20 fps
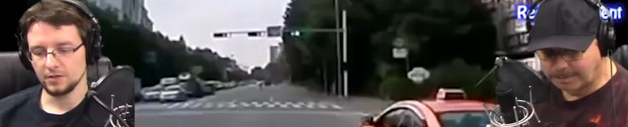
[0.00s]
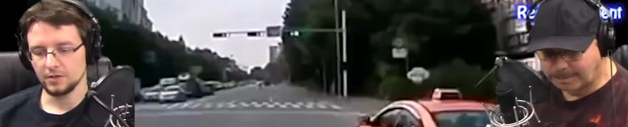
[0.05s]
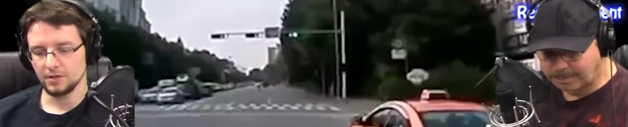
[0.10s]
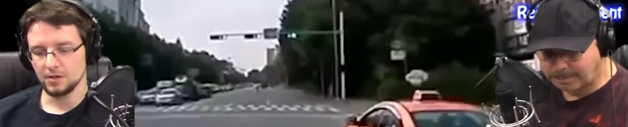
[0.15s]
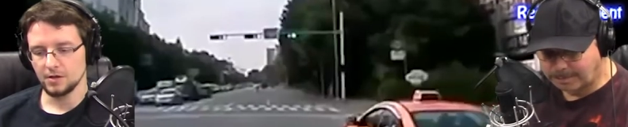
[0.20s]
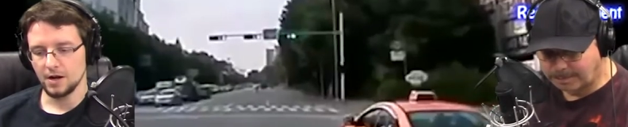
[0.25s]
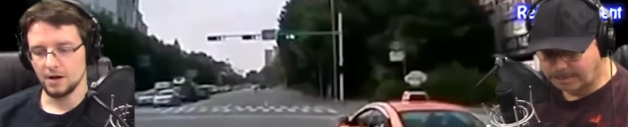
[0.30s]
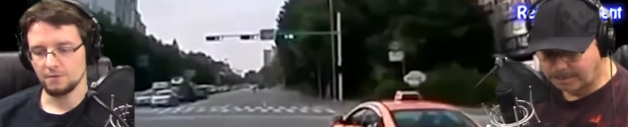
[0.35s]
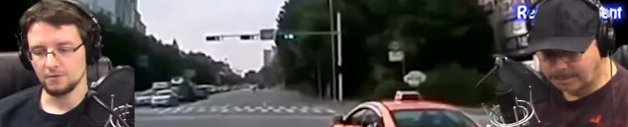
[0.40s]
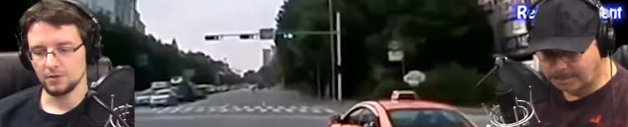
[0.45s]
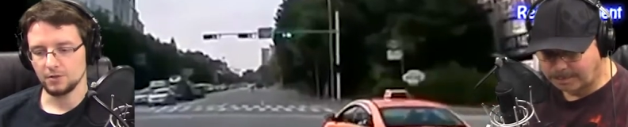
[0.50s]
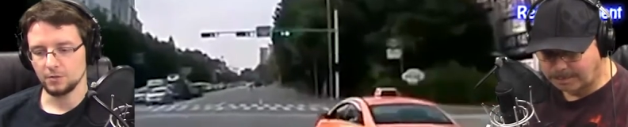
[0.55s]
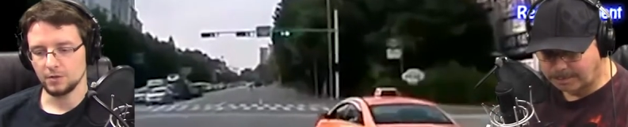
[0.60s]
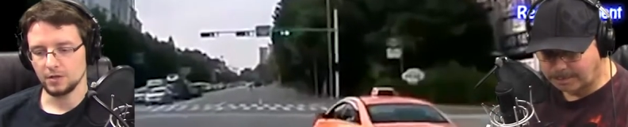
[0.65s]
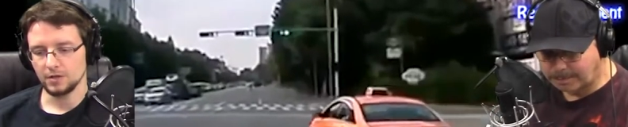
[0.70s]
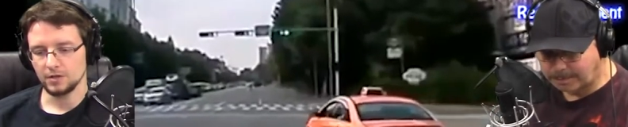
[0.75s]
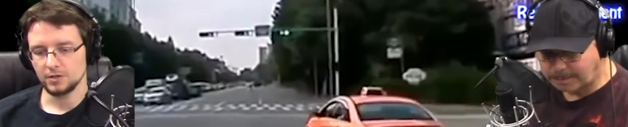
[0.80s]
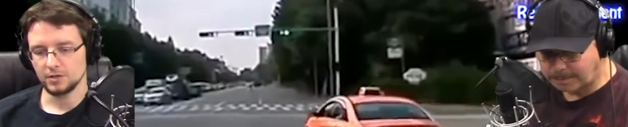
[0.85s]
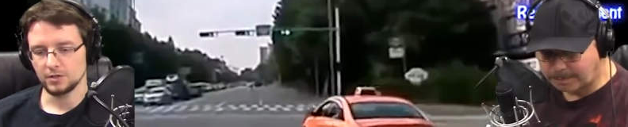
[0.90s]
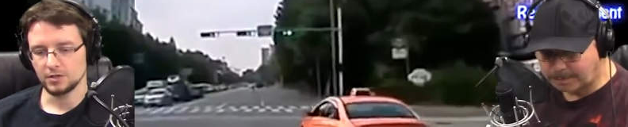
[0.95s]
Speaker 1: They're
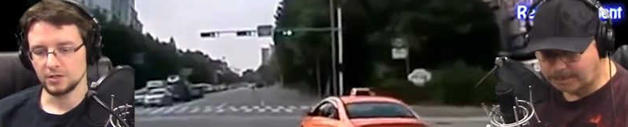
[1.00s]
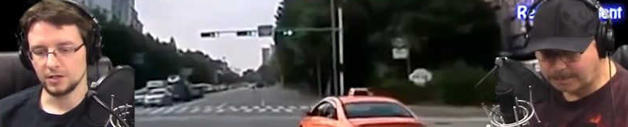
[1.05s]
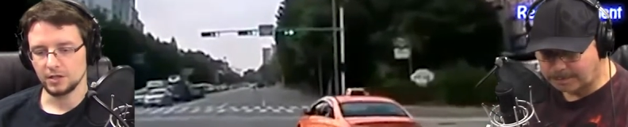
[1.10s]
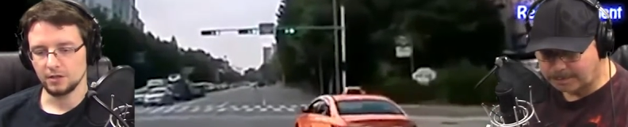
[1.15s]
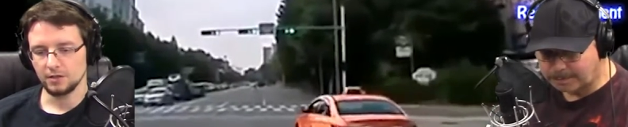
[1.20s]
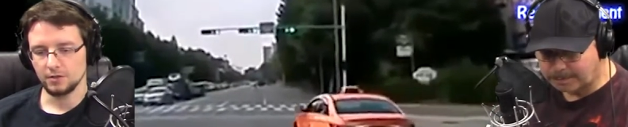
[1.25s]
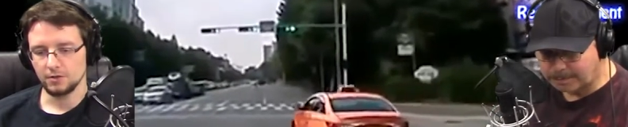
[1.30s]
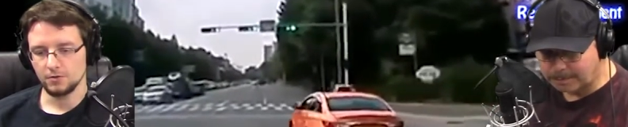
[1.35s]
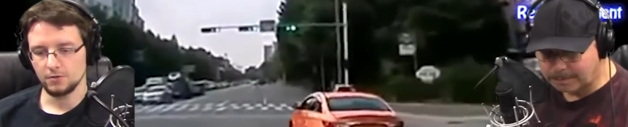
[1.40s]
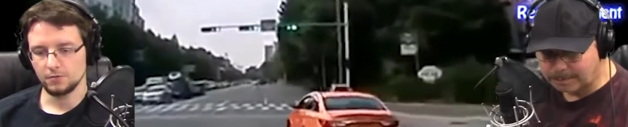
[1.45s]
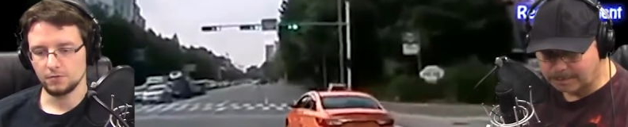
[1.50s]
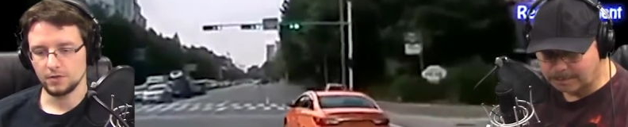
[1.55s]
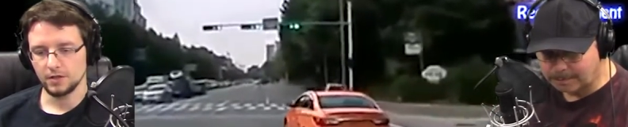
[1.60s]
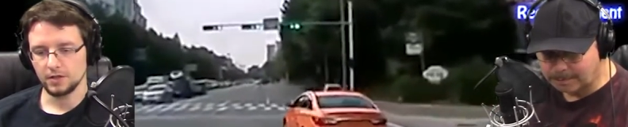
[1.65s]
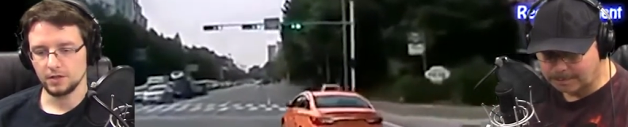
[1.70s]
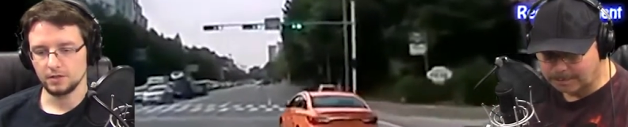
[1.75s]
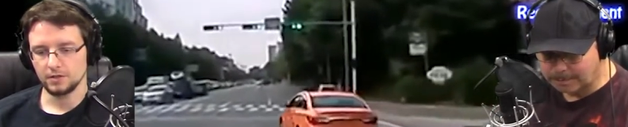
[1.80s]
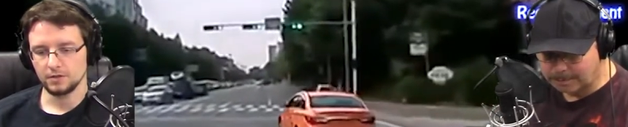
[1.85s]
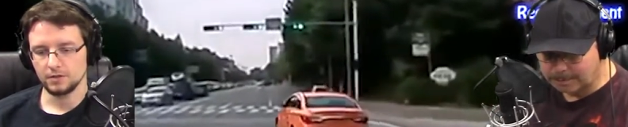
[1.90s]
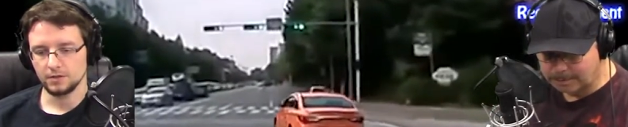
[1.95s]
everywhere. You just get a new
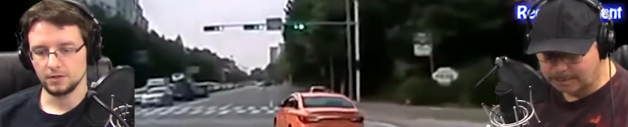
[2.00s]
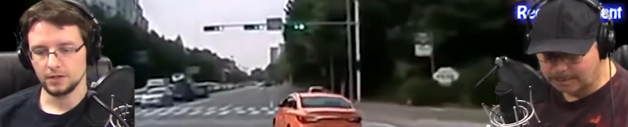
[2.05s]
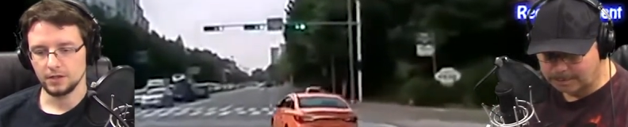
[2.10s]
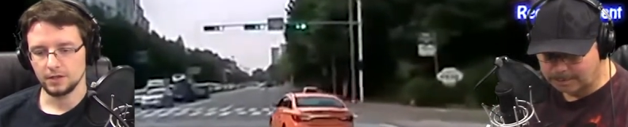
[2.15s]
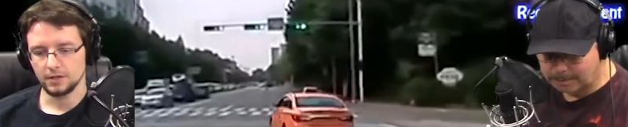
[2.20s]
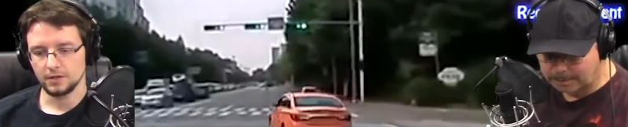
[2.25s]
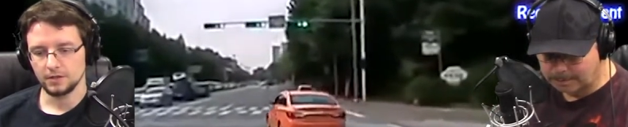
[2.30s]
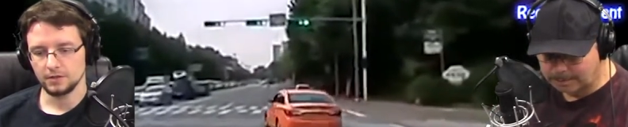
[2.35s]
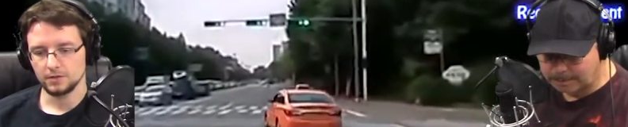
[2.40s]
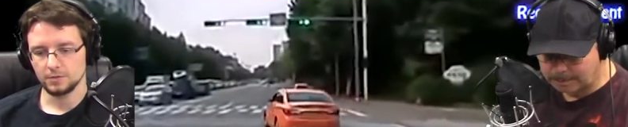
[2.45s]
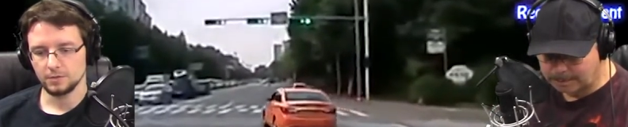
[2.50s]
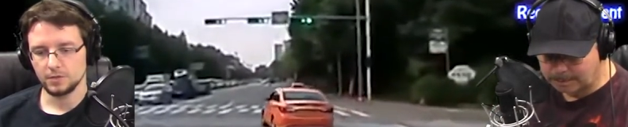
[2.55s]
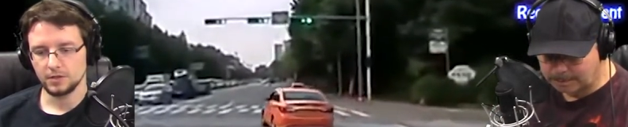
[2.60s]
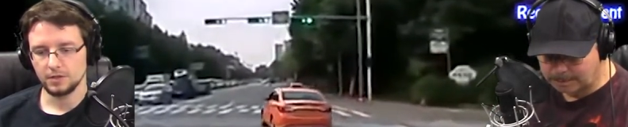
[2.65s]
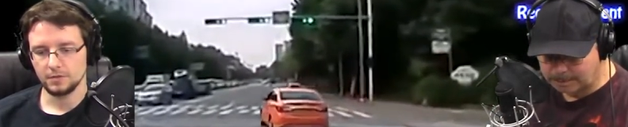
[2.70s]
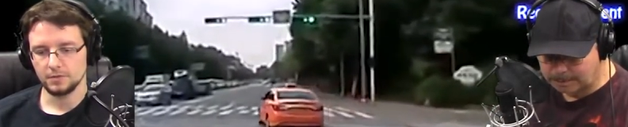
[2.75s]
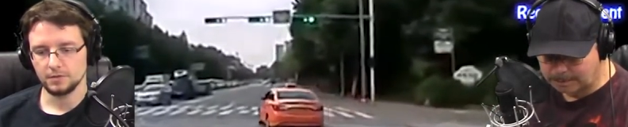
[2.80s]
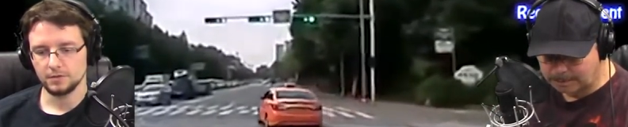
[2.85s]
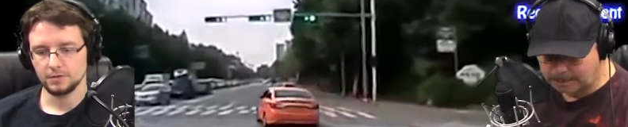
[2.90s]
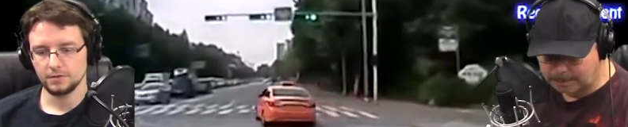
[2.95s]
friend. Who cares?
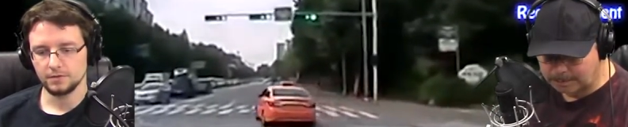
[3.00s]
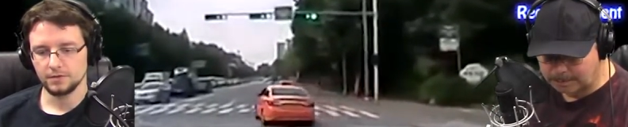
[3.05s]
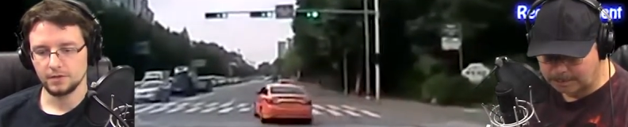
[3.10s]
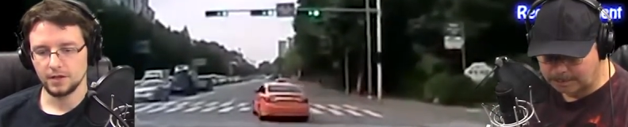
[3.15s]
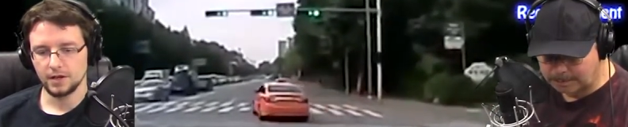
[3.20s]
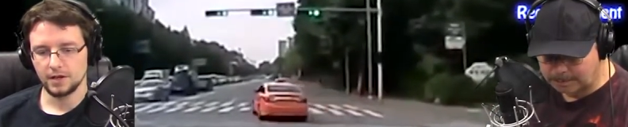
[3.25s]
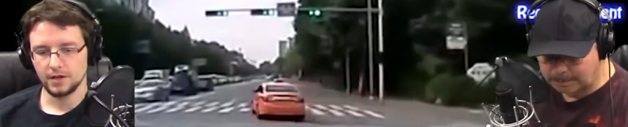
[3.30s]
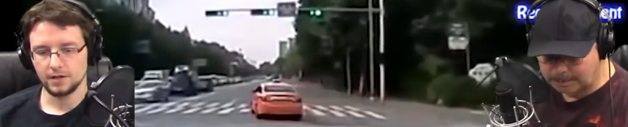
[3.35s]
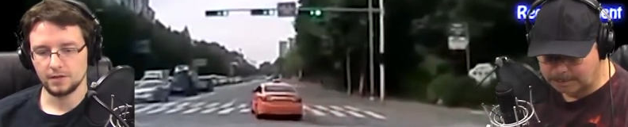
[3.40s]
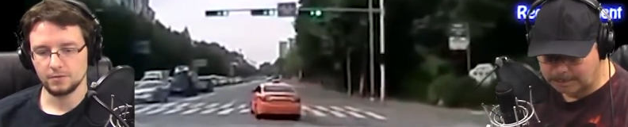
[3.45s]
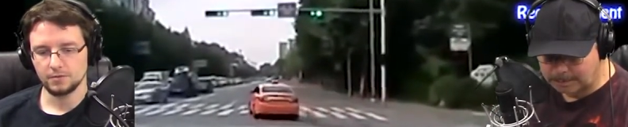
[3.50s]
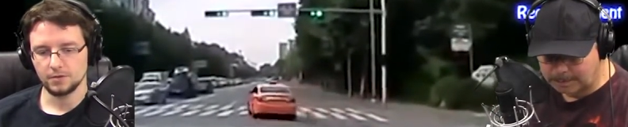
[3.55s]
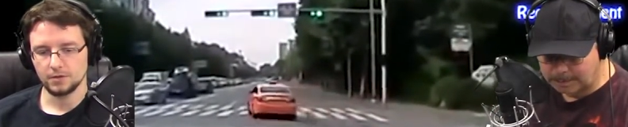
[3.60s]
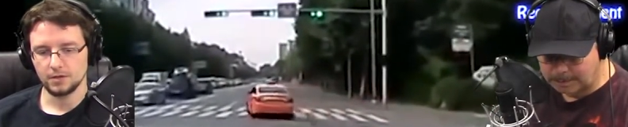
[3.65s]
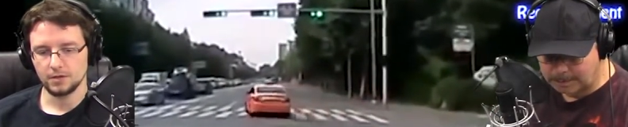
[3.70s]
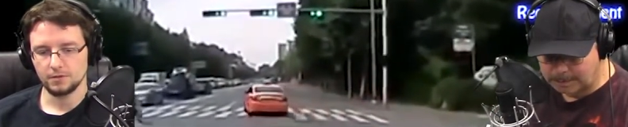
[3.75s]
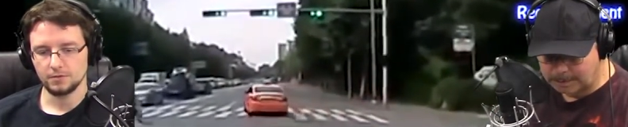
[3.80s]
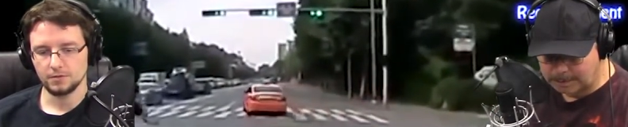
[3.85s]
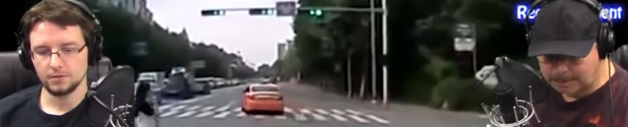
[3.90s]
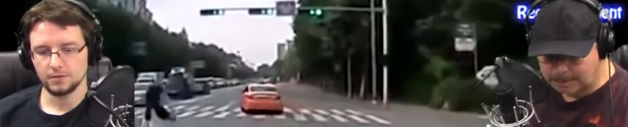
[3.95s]
People die,
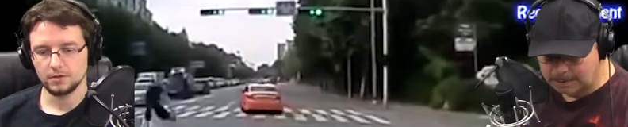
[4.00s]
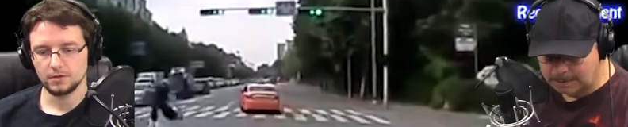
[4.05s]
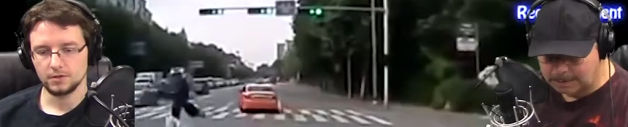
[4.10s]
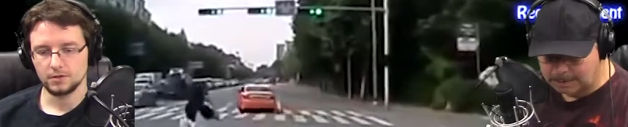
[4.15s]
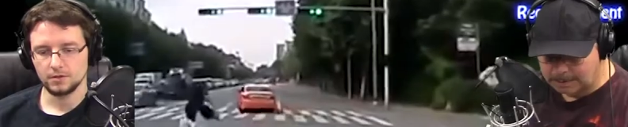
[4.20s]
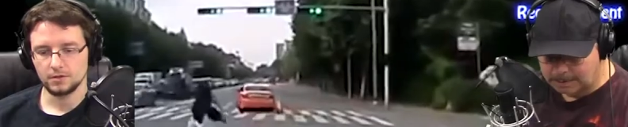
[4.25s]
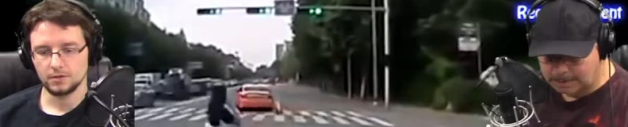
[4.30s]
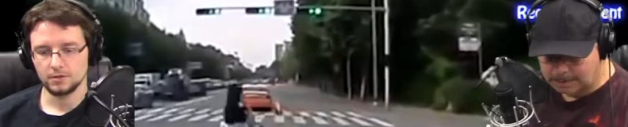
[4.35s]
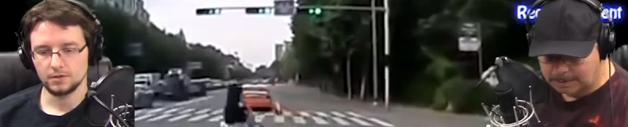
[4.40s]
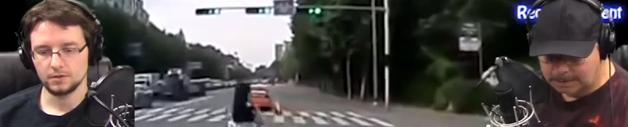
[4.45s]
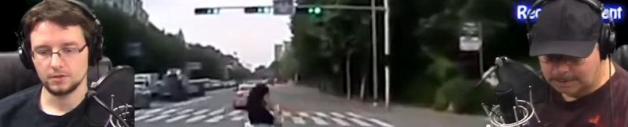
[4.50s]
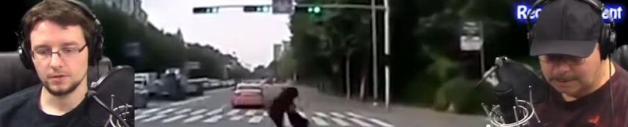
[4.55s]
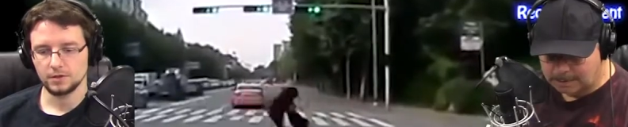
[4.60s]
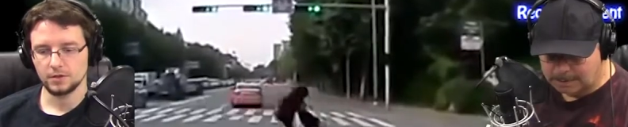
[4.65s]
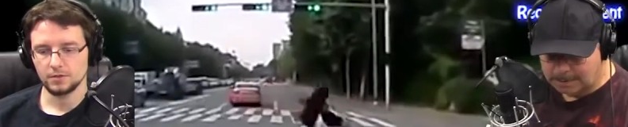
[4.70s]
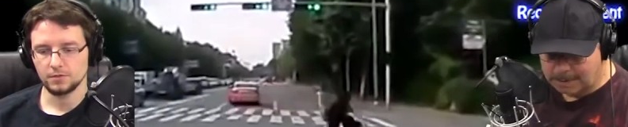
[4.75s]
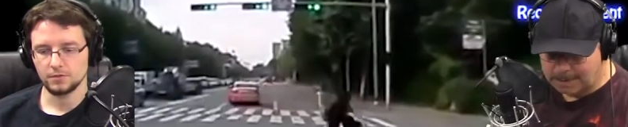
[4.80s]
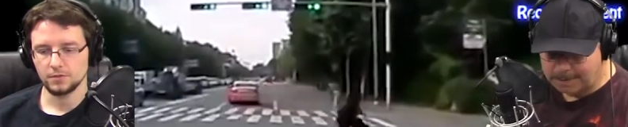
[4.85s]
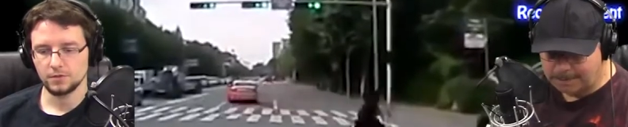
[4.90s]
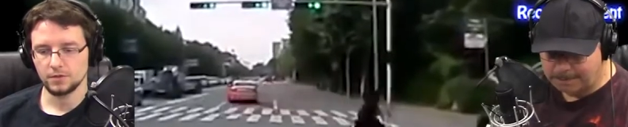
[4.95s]
whatever.
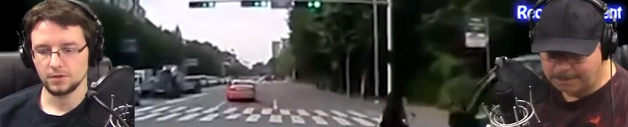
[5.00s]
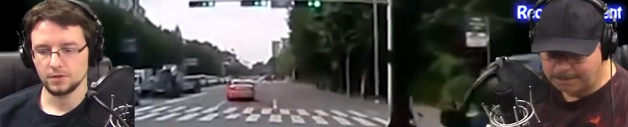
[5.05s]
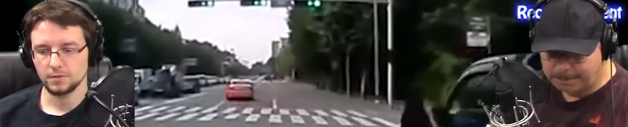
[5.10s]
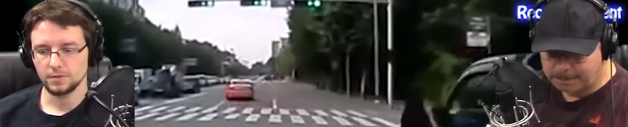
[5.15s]
They're See?